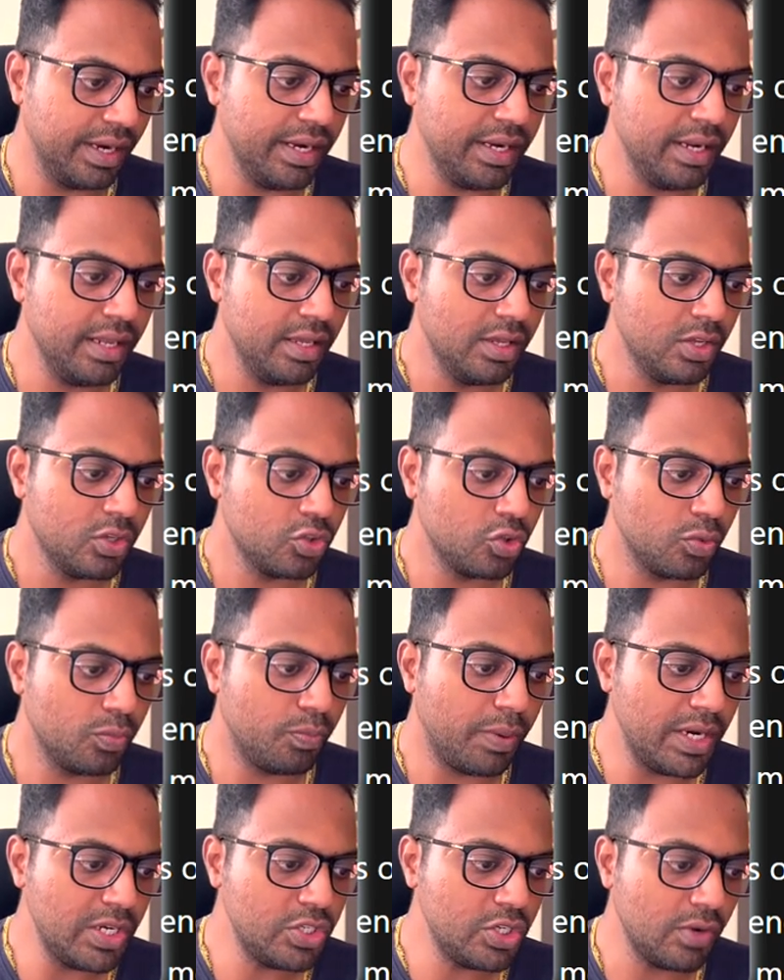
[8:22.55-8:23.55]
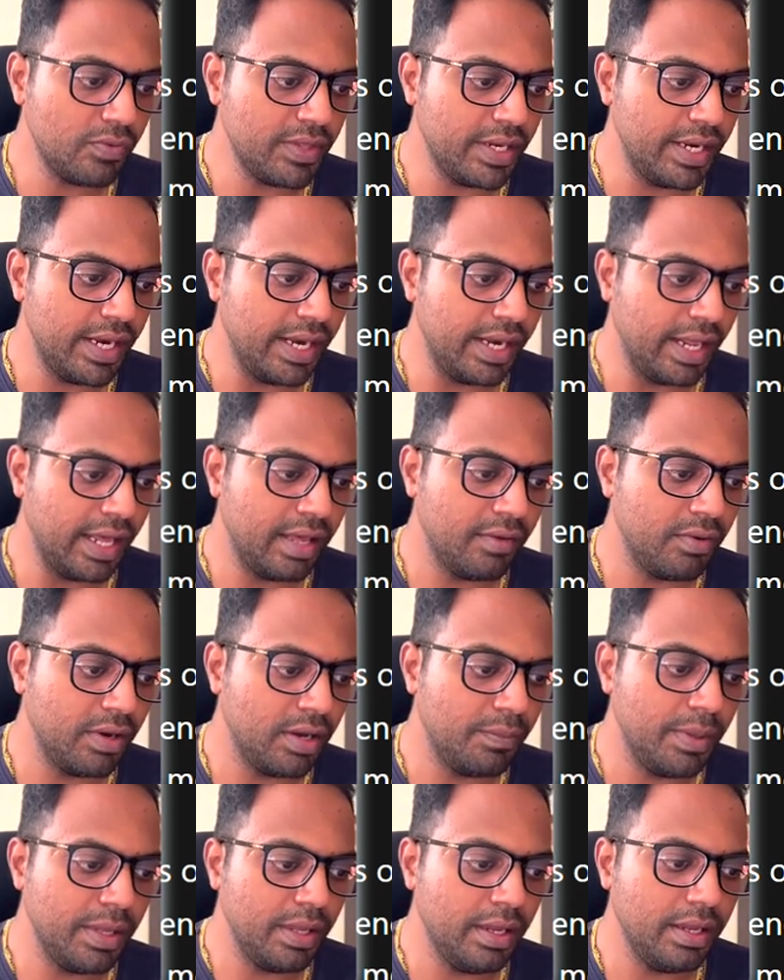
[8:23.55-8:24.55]
So bunch of the data will
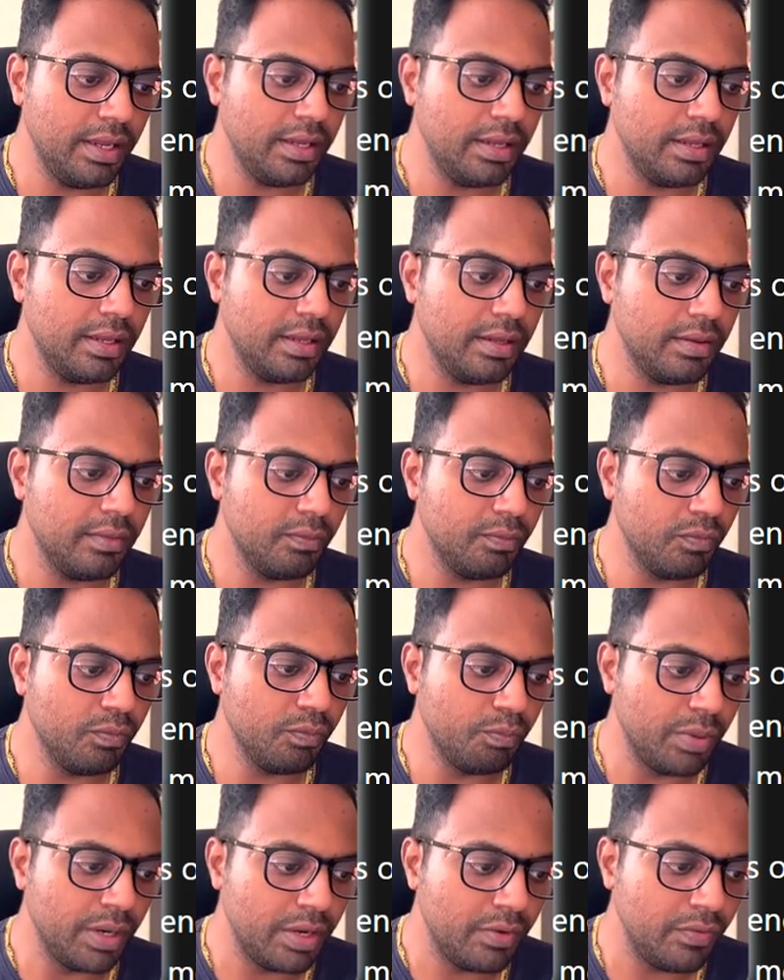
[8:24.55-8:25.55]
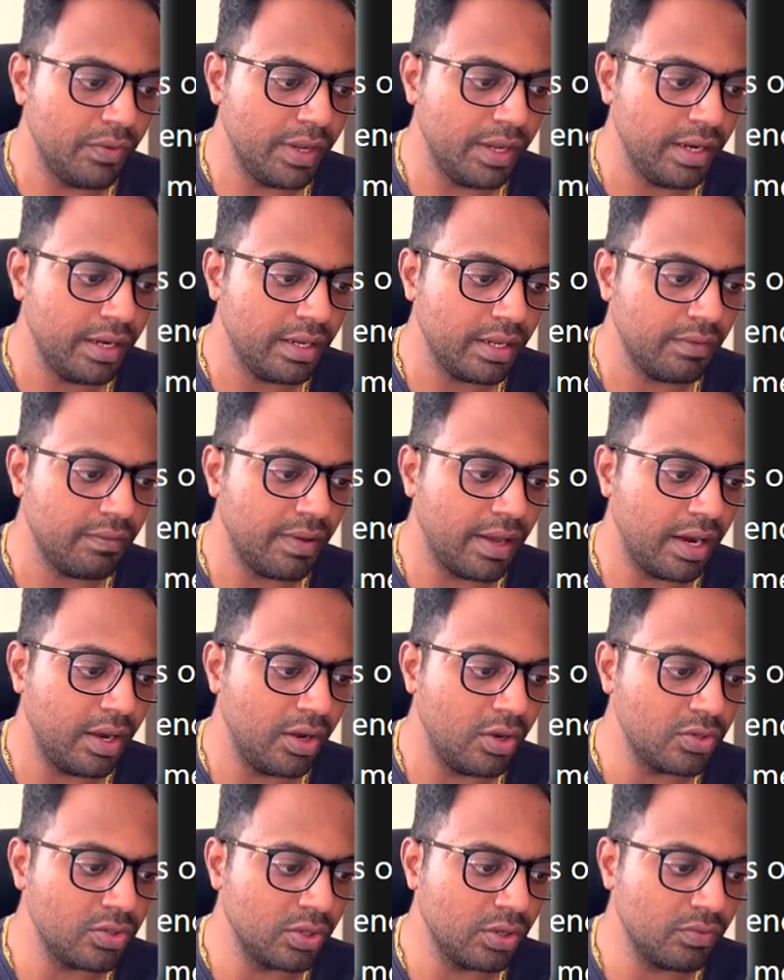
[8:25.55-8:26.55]
be between the values
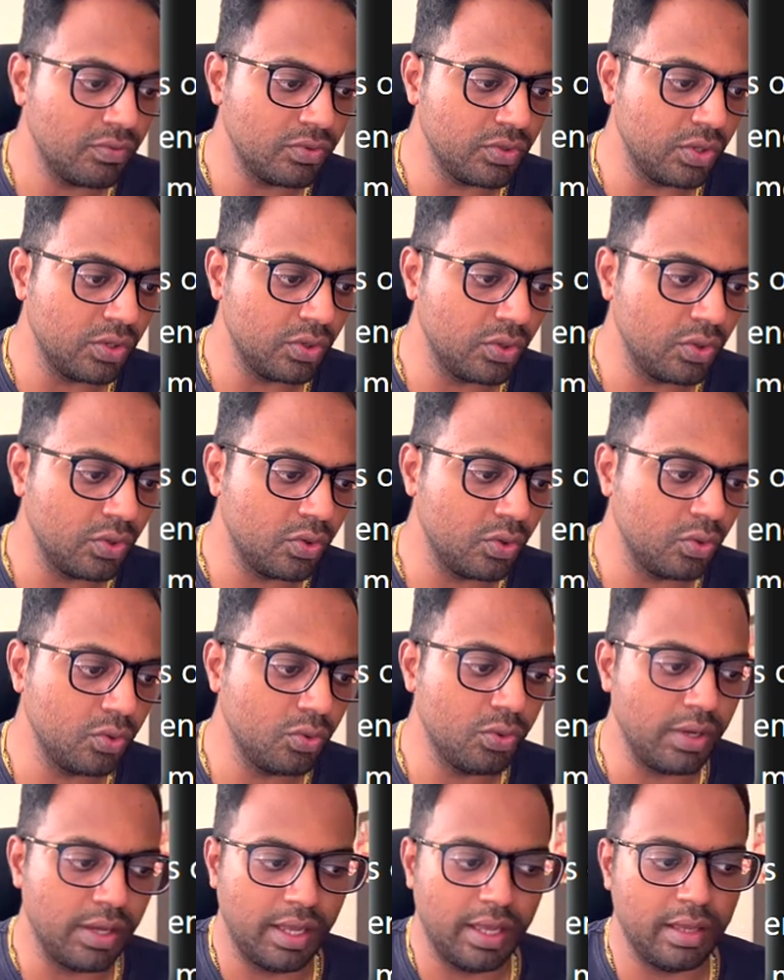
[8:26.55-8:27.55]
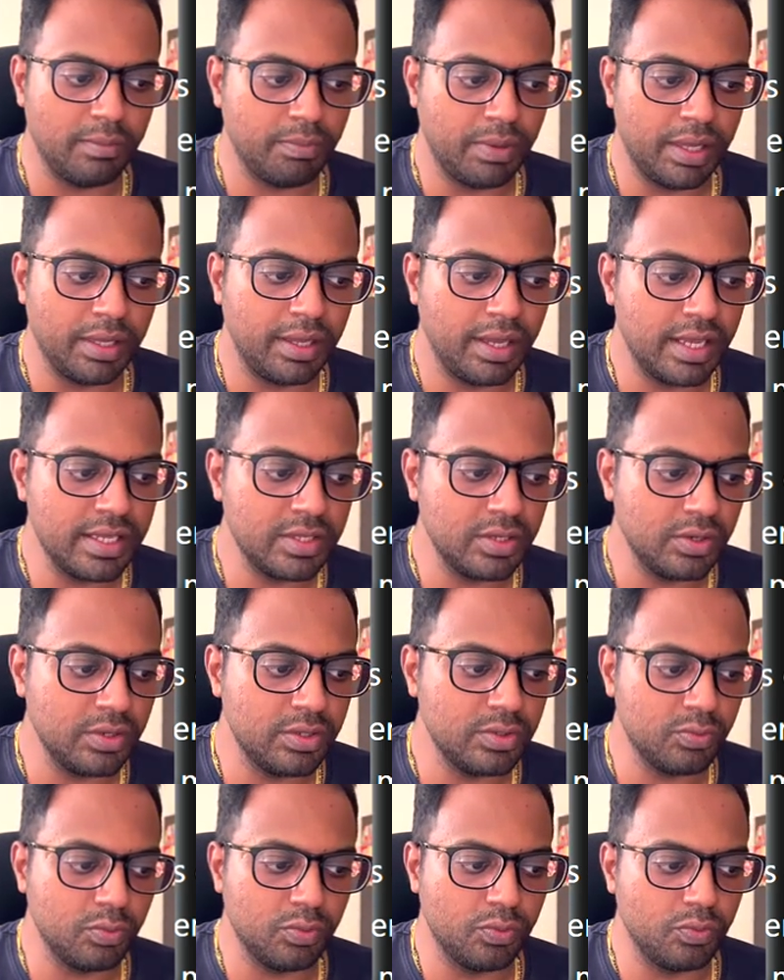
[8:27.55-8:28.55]
of 0 to, my guess it
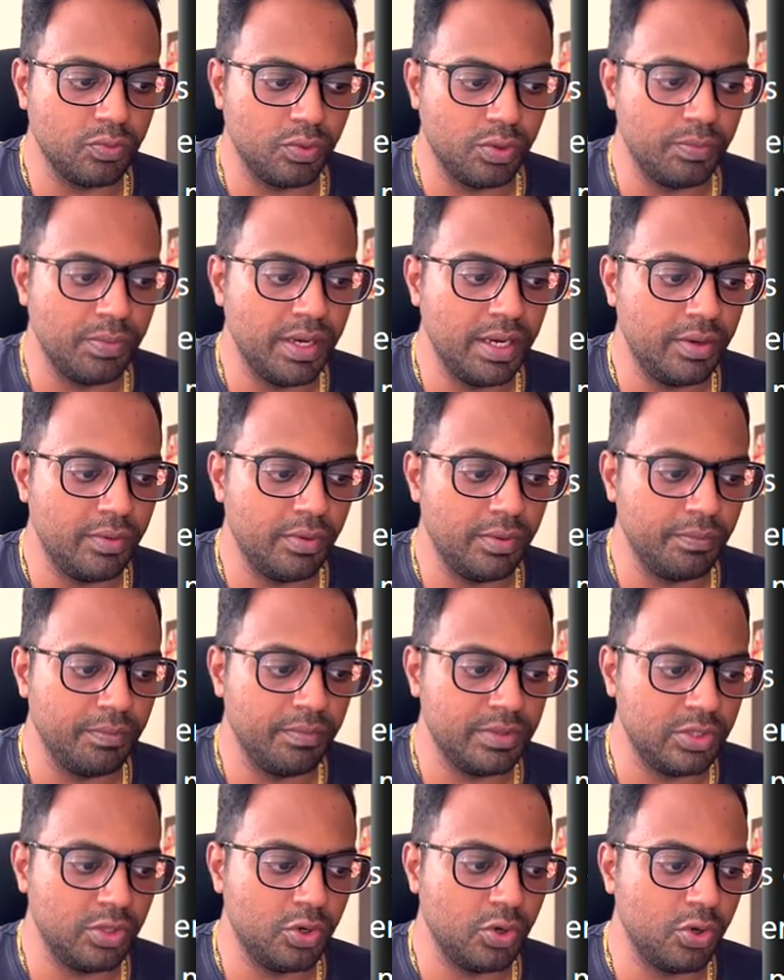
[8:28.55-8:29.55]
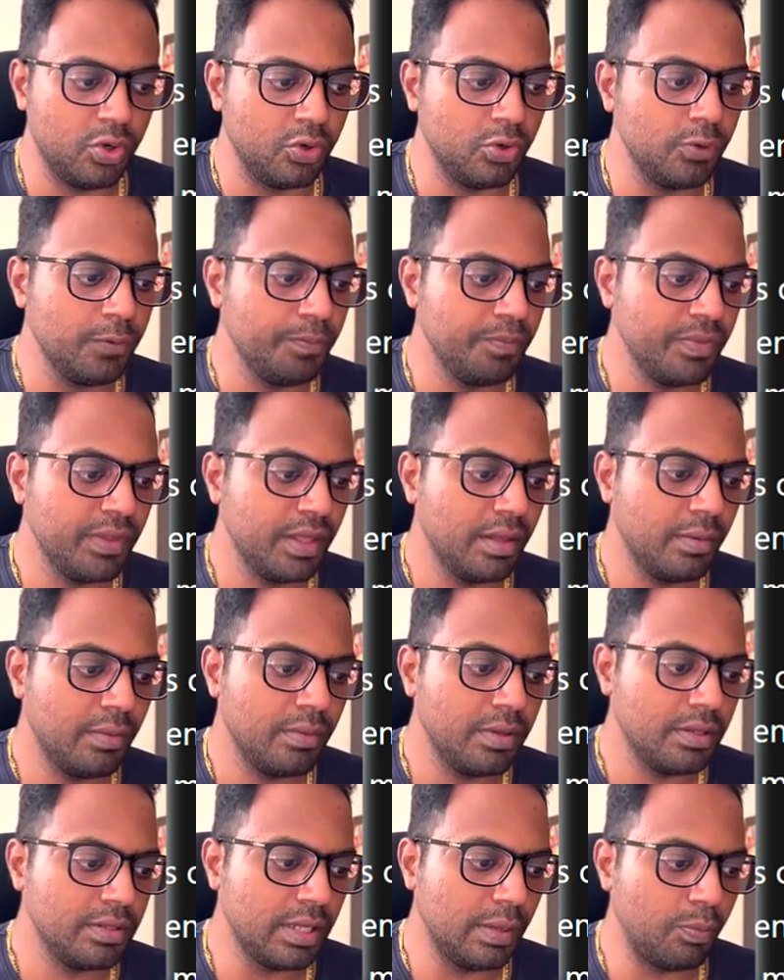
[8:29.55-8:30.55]
would be 0 to say
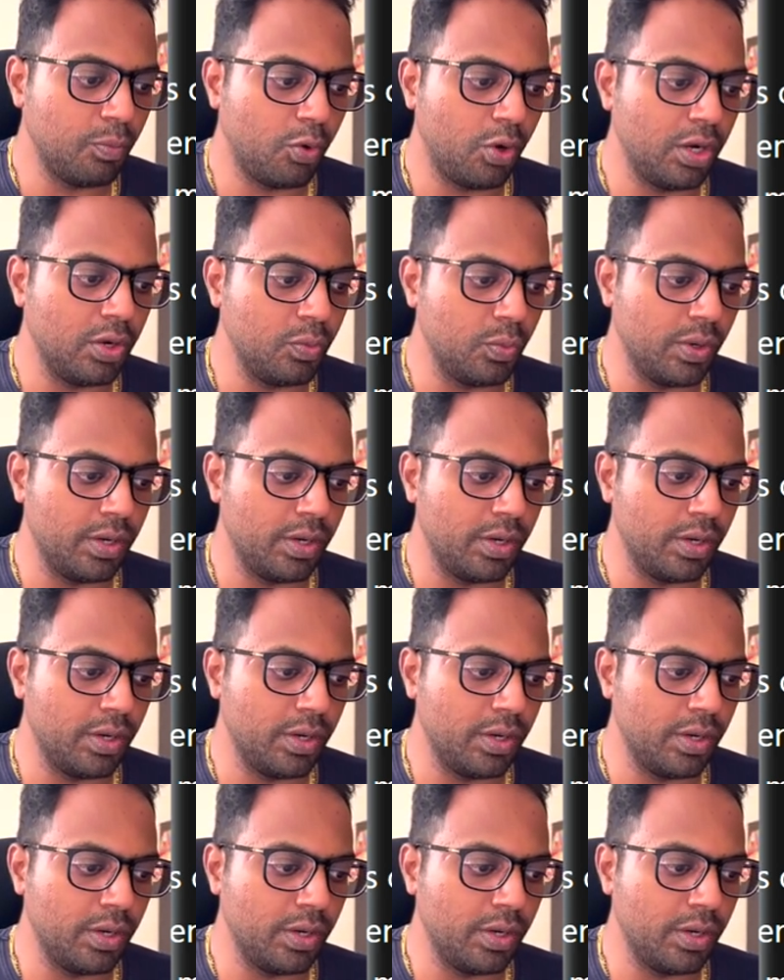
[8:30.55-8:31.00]
0.1,